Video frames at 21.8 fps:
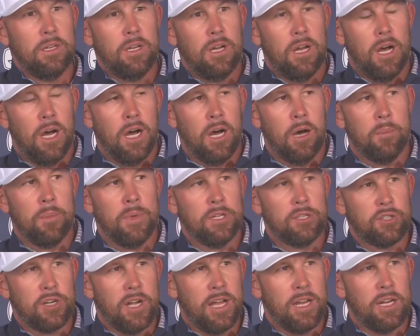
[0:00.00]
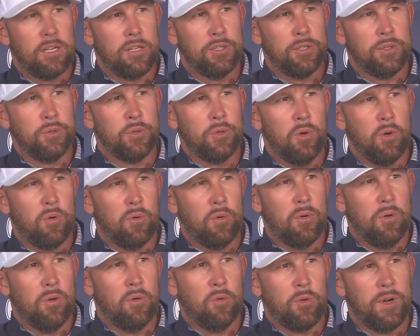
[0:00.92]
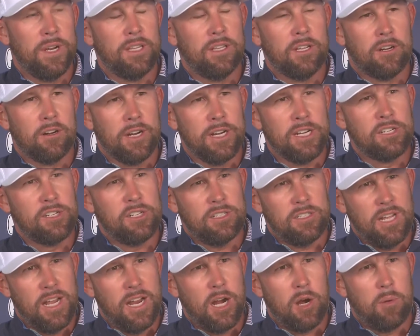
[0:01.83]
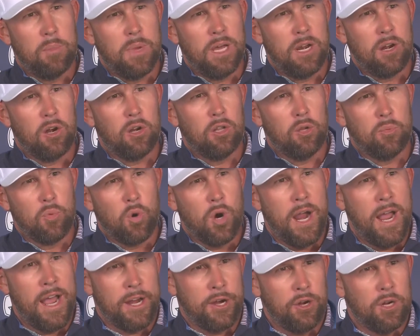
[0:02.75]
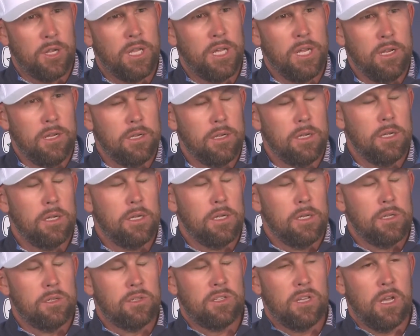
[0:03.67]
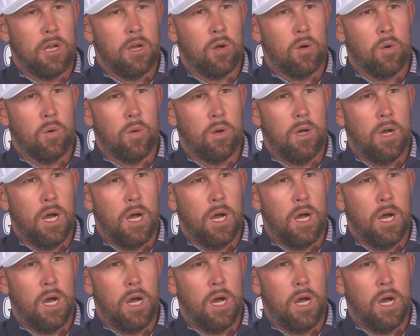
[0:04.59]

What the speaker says: and trying to read the greens just a hair better, a little more accurately. So